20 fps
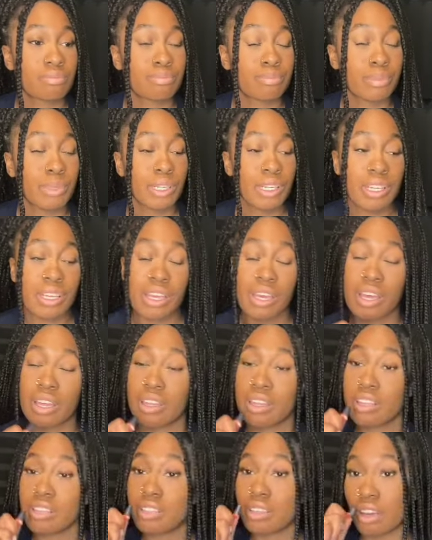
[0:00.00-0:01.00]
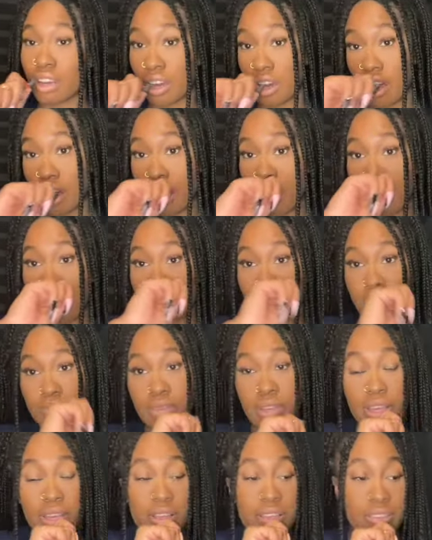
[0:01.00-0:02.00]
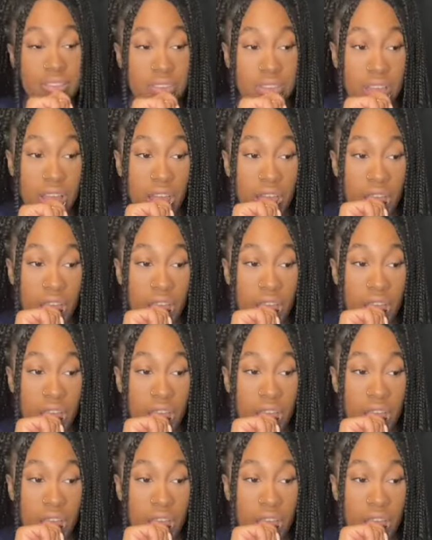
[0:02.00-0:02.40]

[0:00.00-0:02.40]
But yeah, that's a hot mess.